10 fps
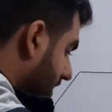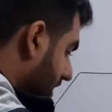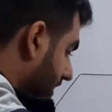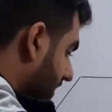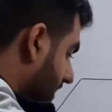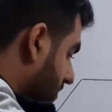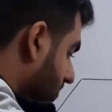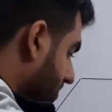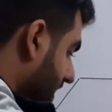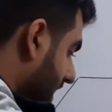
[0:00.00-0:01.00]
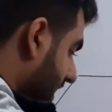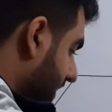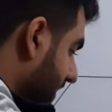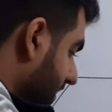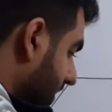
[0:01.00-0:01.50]
a
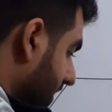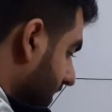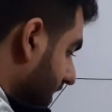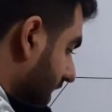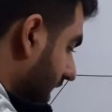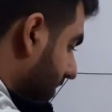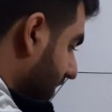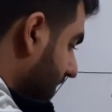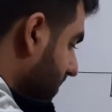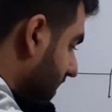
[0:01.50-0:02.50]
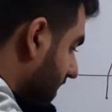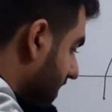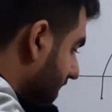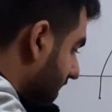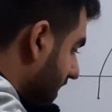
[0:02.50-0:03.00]
rheostat, ammeter,
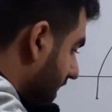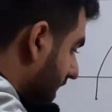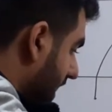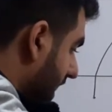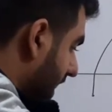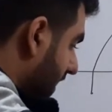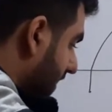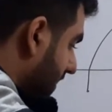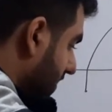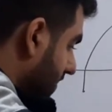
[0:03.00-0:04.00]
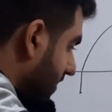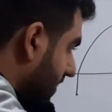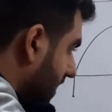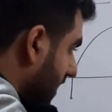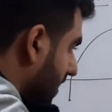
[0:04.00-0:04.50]
and a
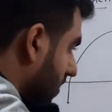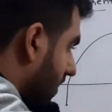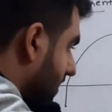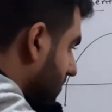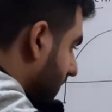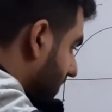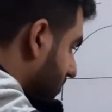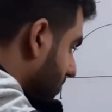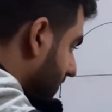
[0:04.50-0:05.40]
key or a switch.